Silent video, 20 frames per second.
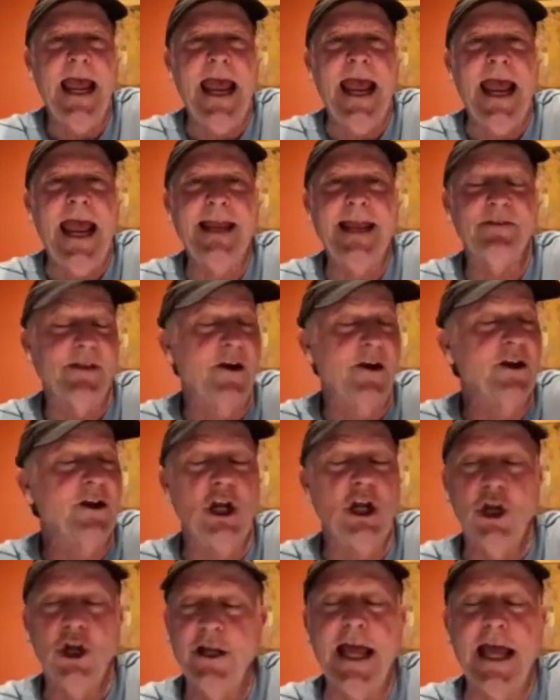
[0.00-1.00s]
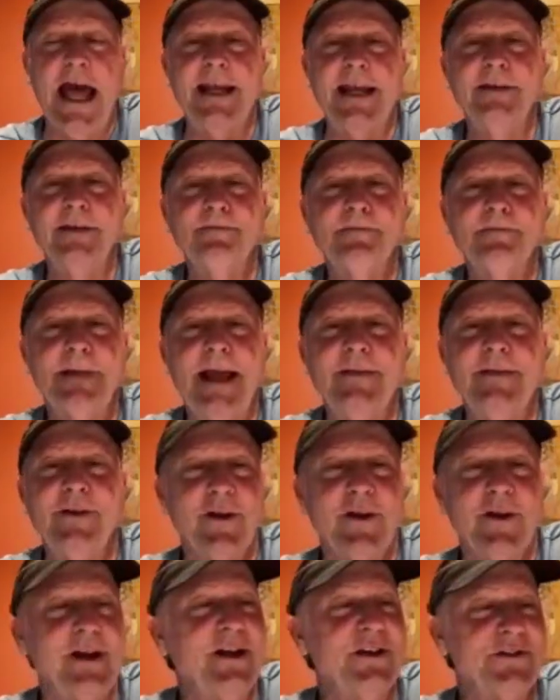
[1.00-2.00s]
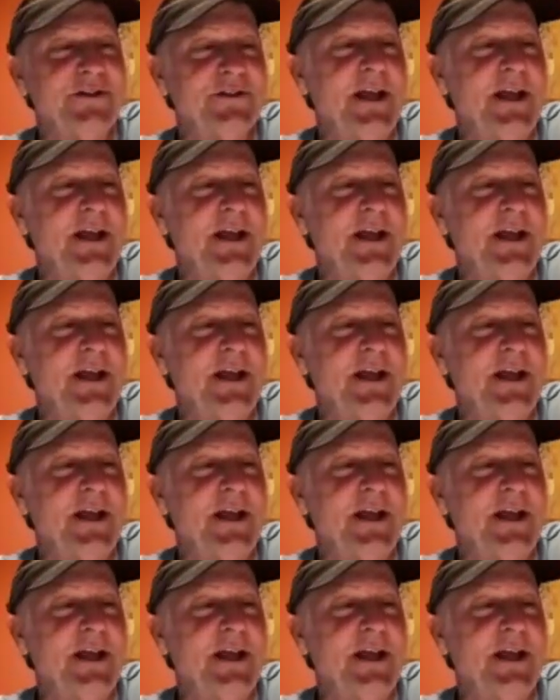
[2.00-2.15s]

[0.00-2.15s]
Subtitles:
And they're going to look at it and they're going to